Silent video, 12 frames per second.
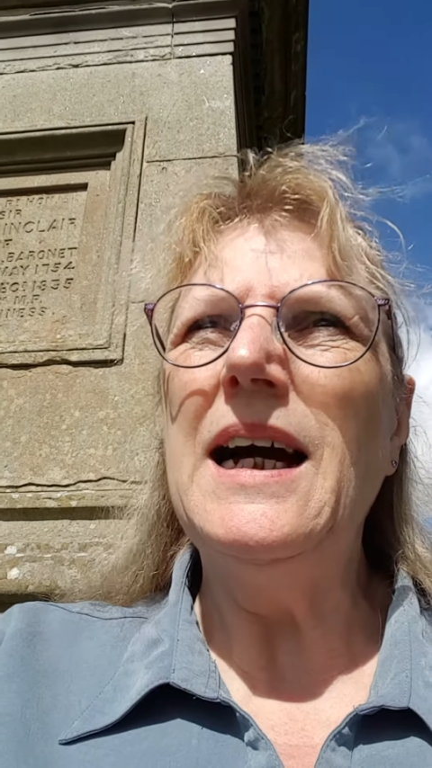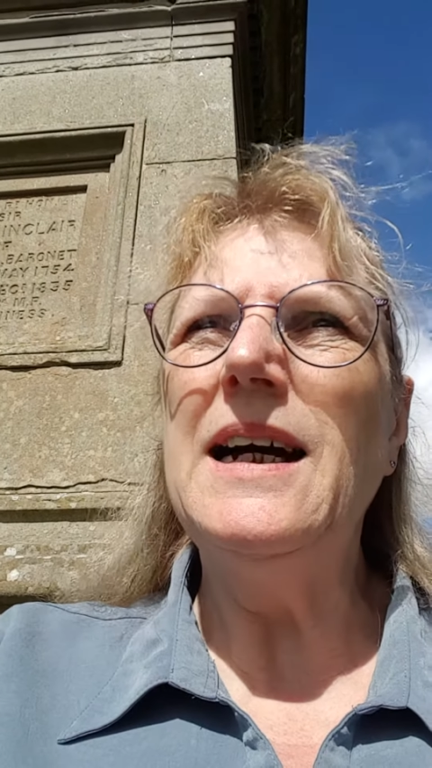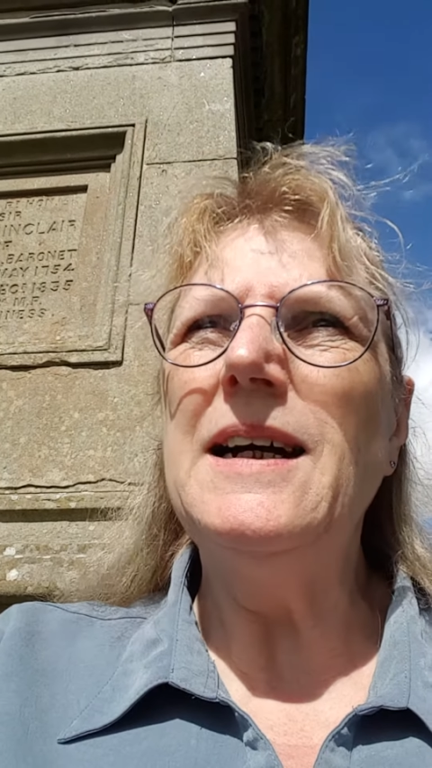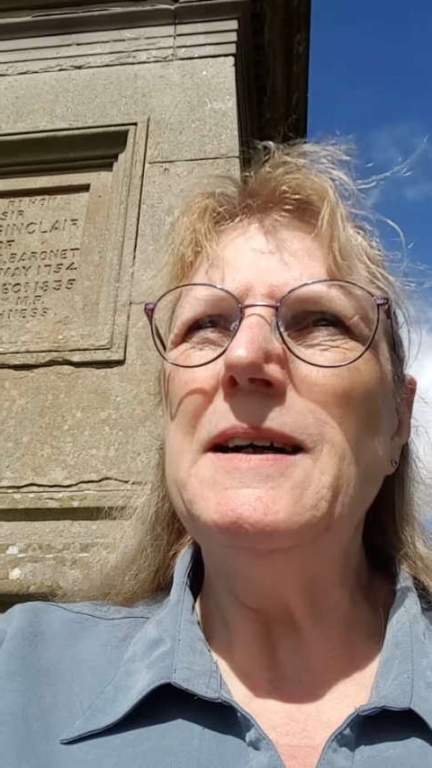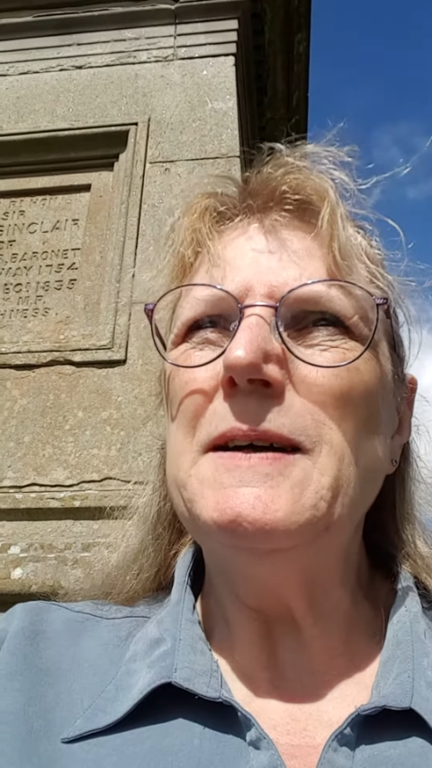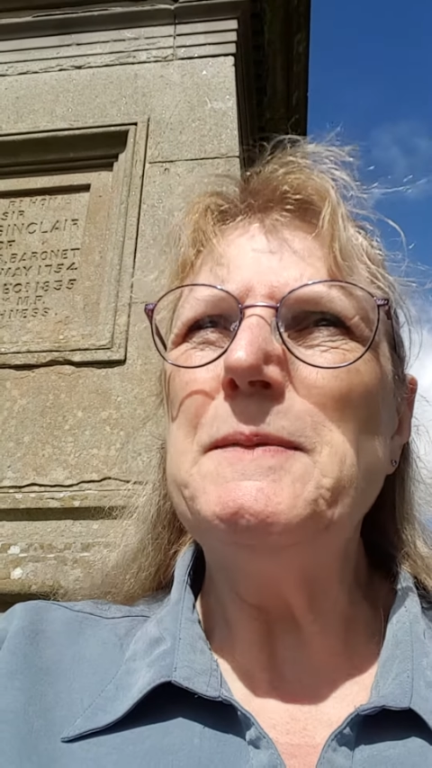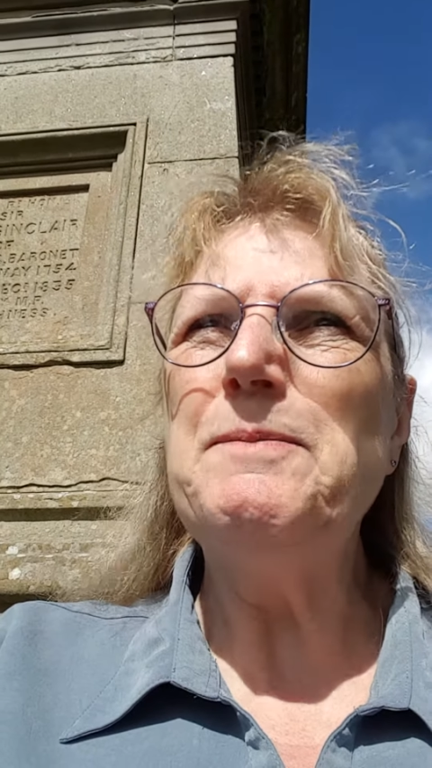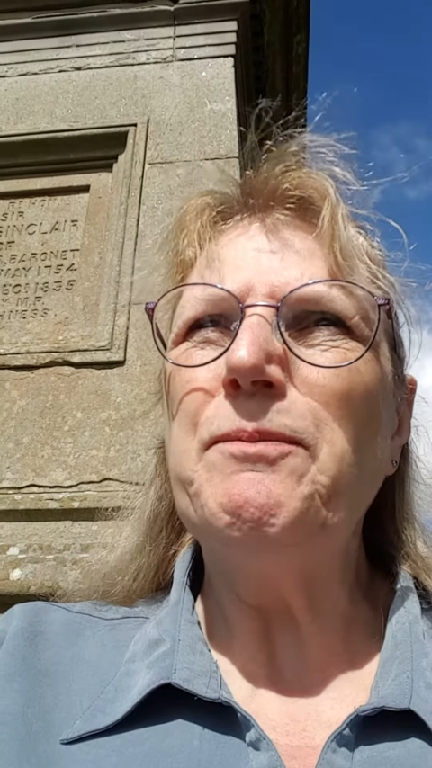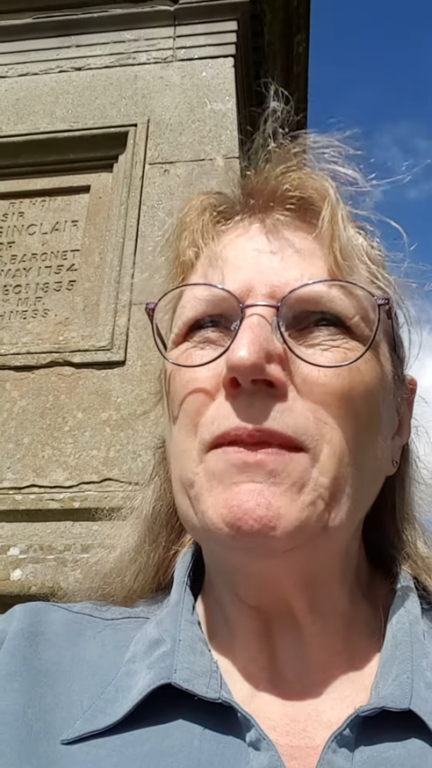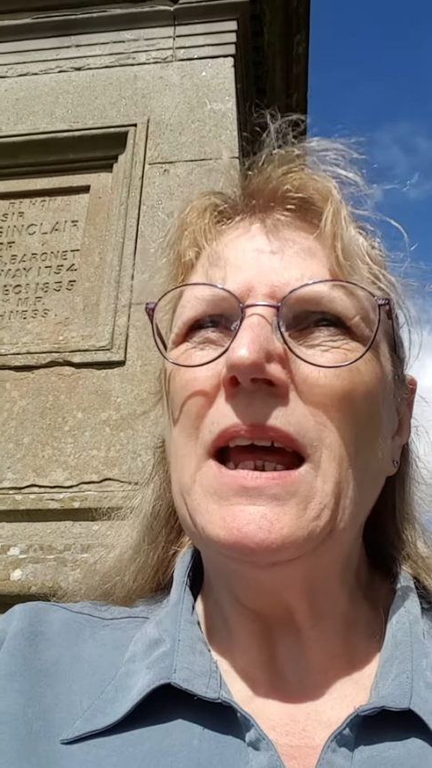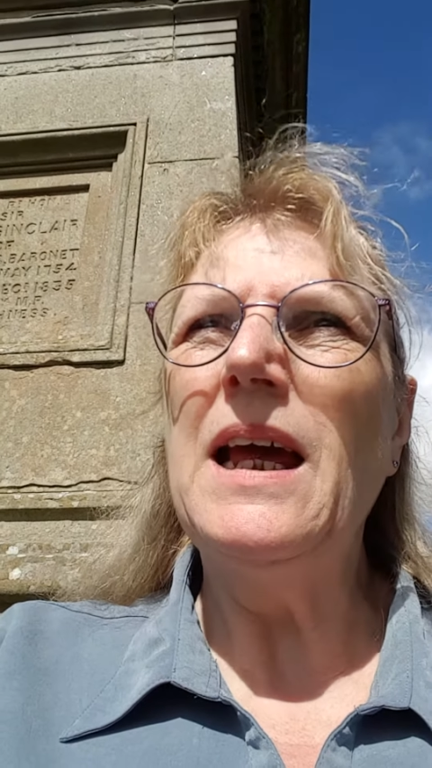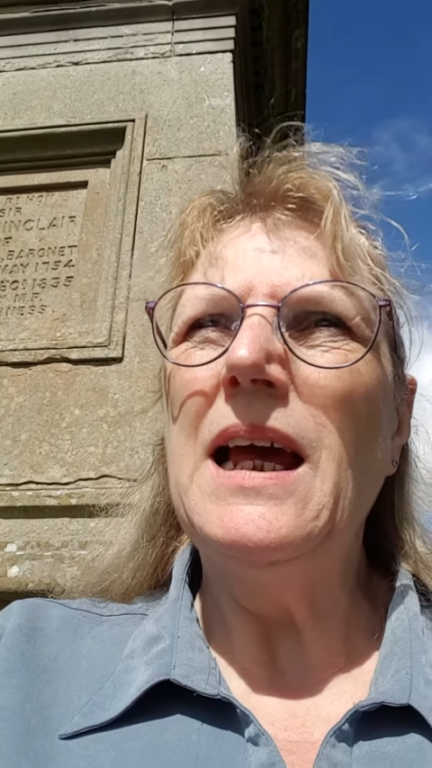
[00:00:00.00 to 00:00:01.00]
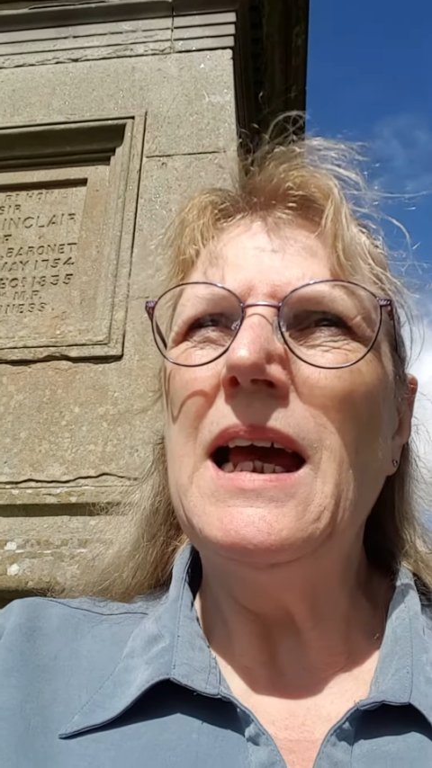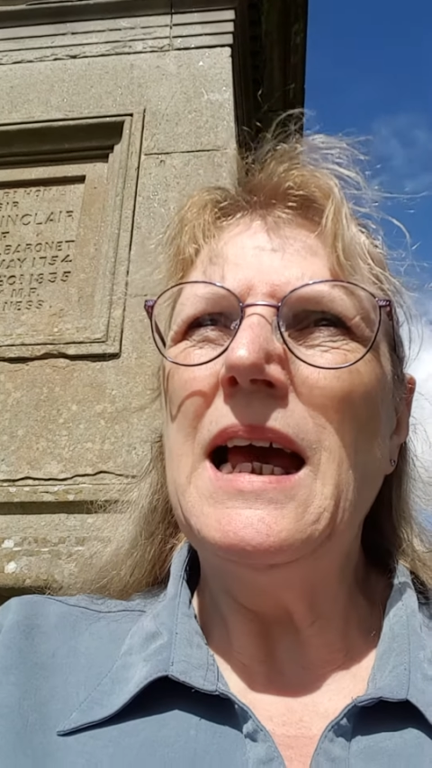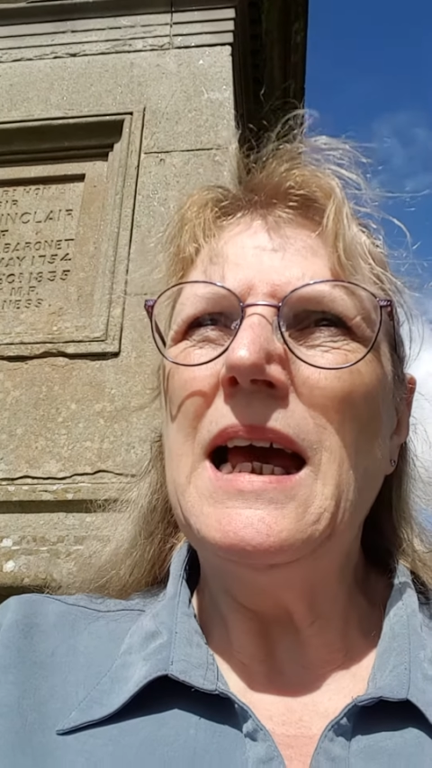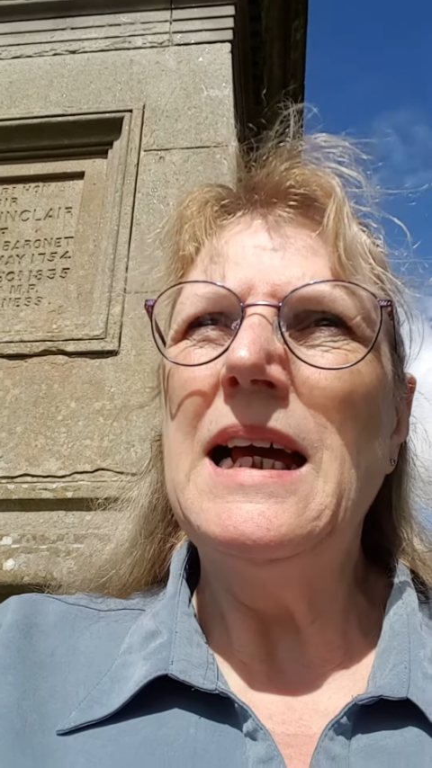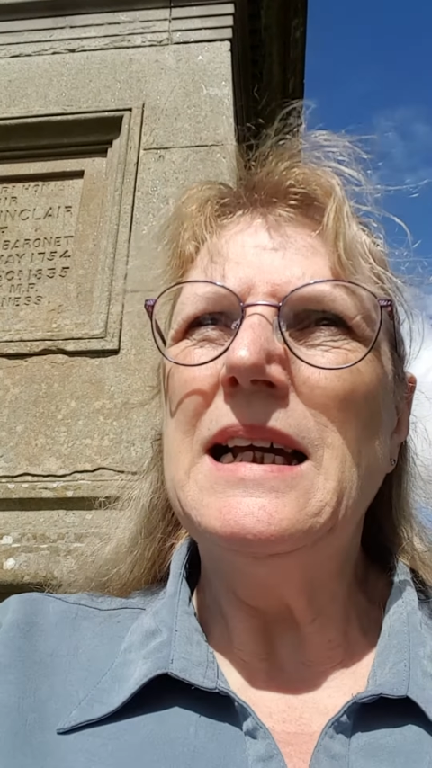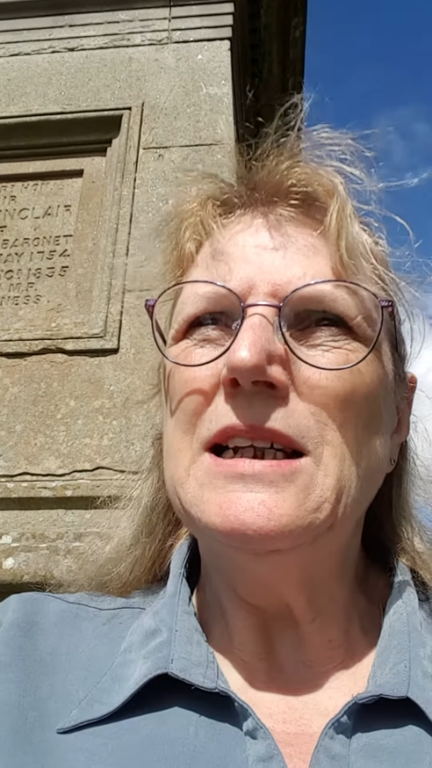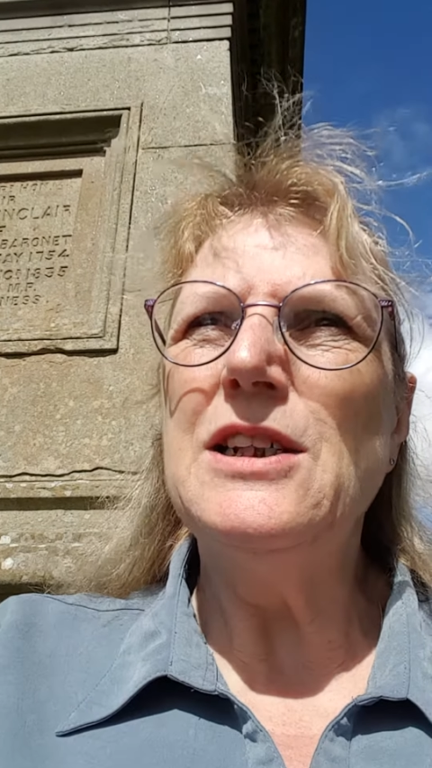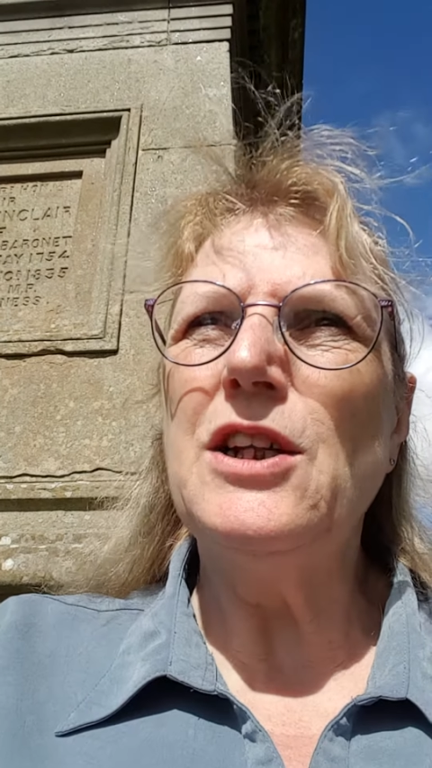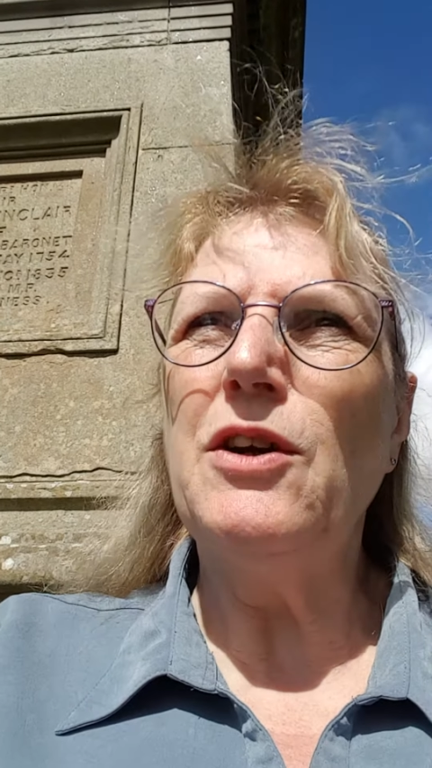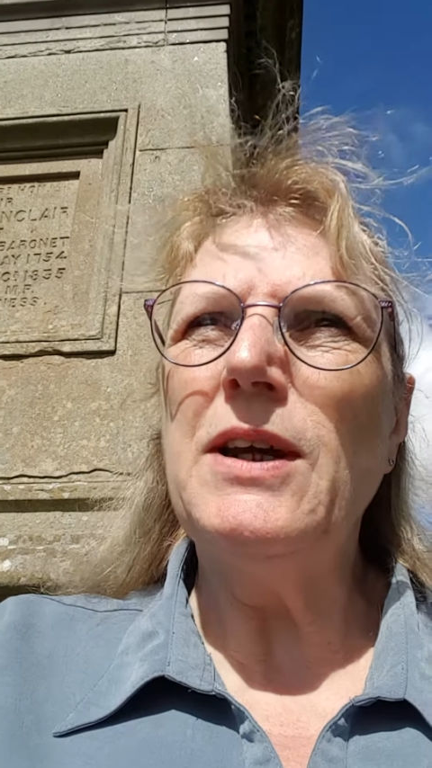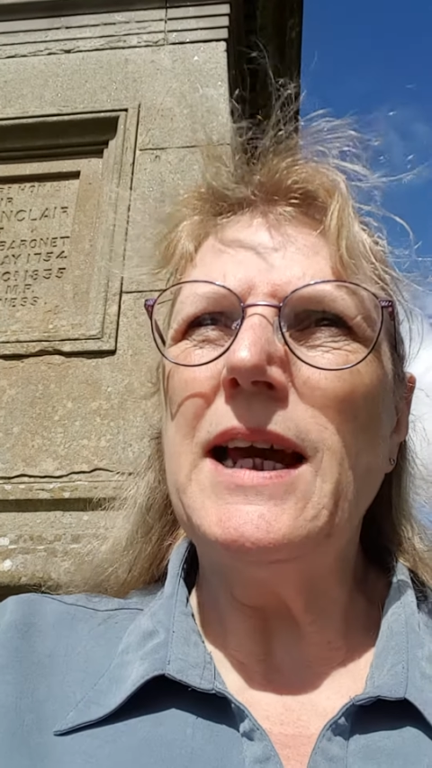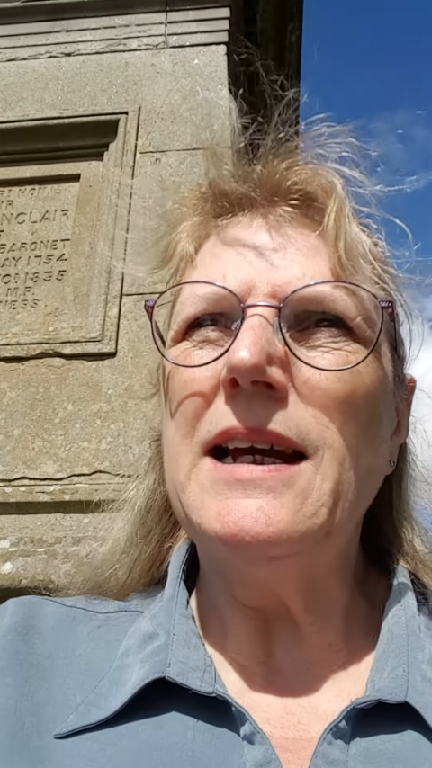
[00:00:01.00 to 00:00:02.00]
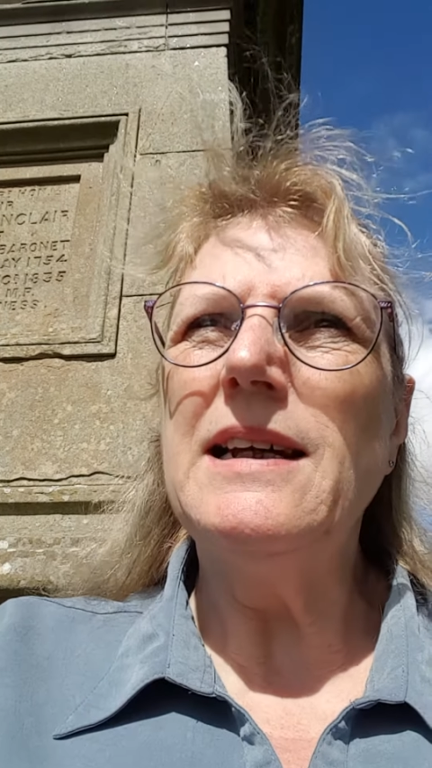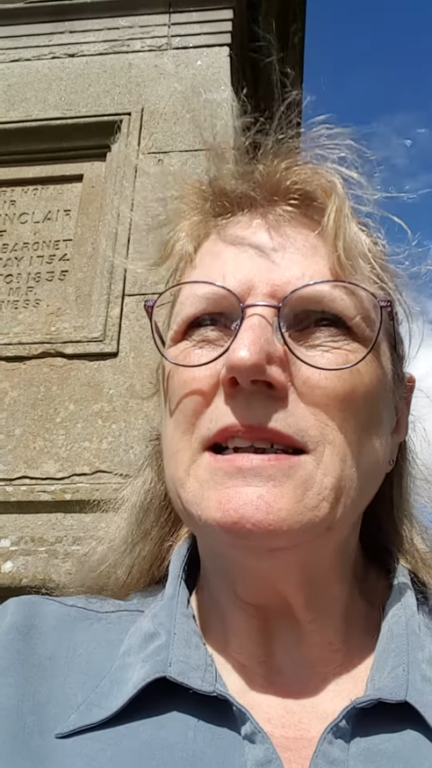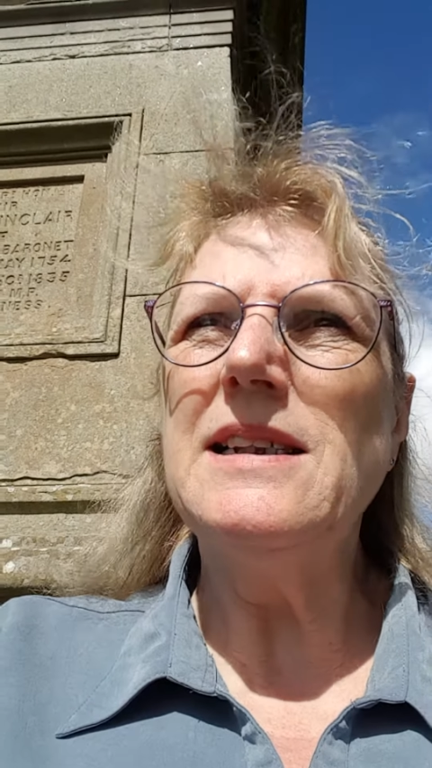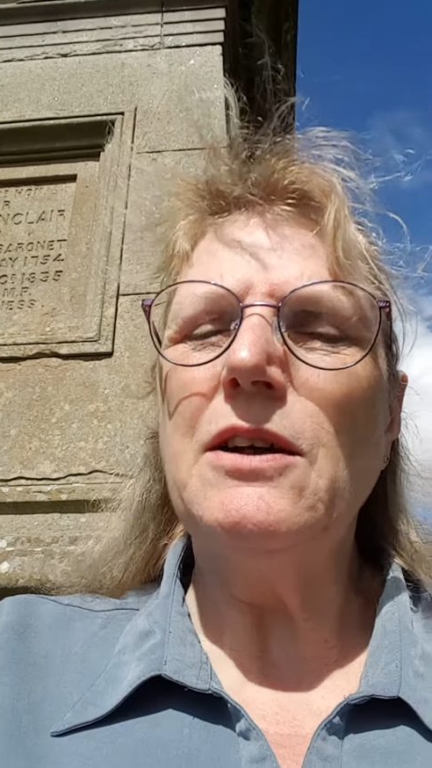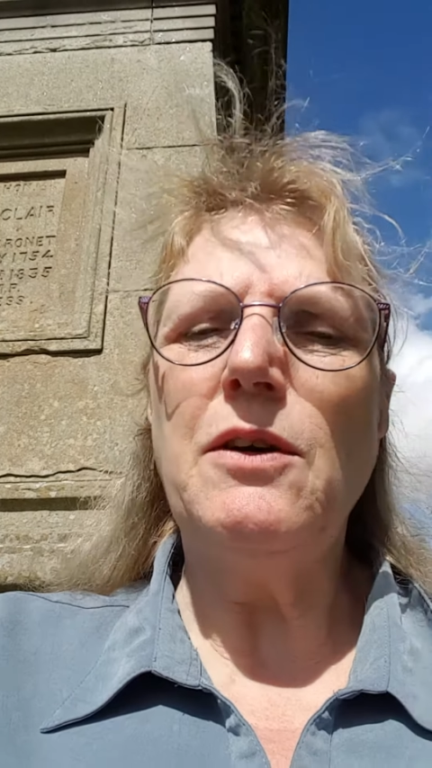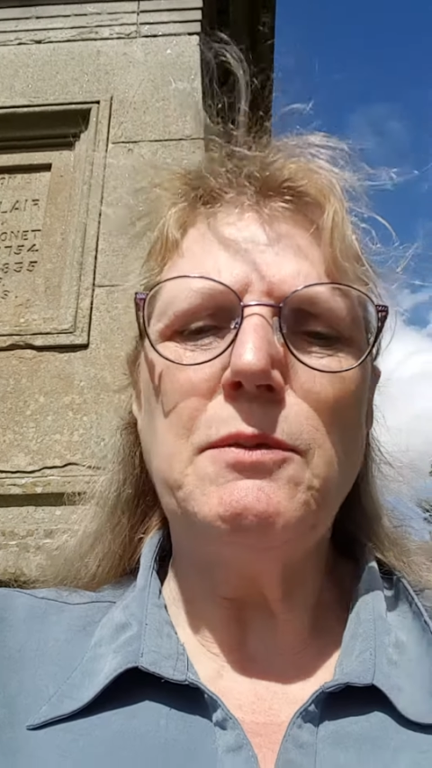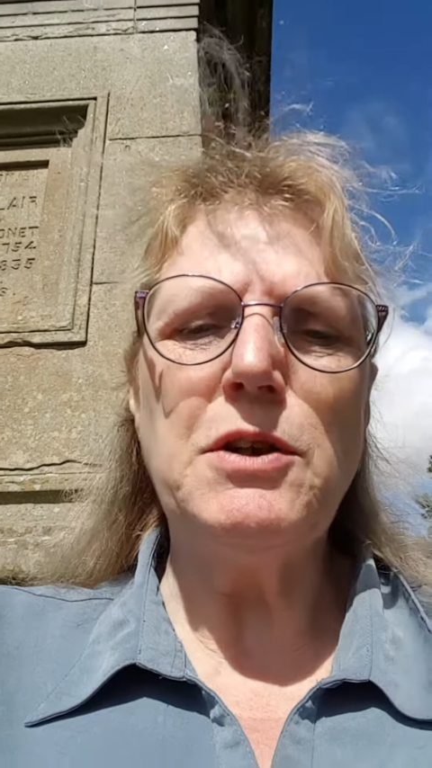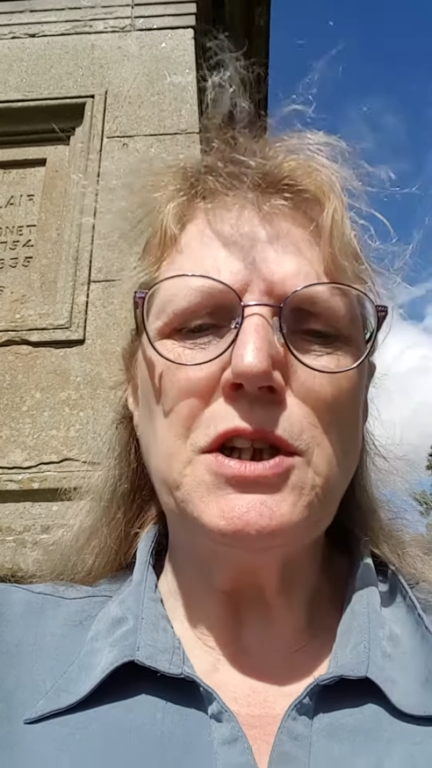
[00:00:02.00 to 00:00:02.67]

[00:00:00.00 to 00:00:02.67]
Um, so yeah, so I'm